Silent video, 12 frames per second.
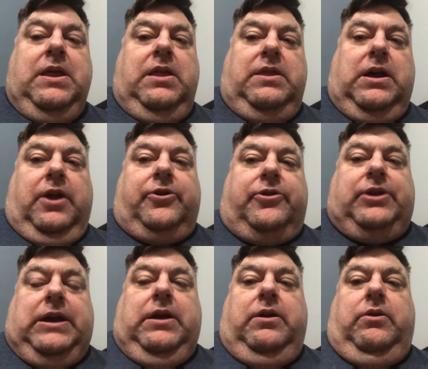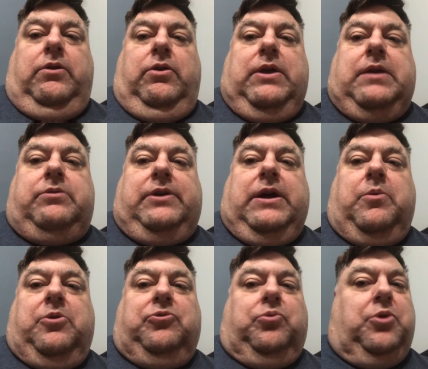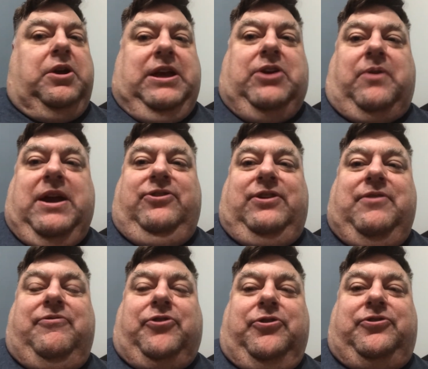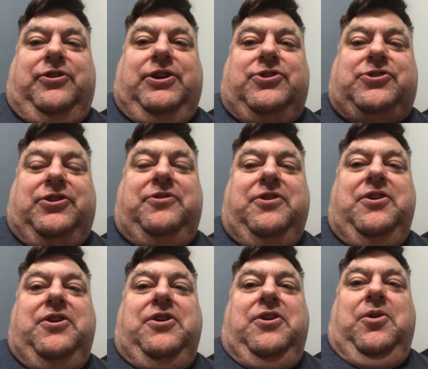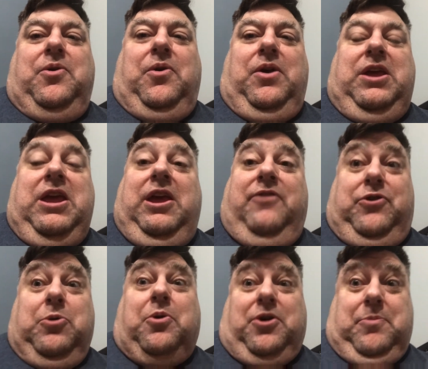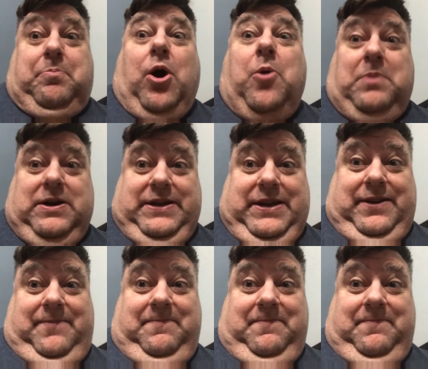The other thing that was really crazy in 1st edition, if you were a bow monkey,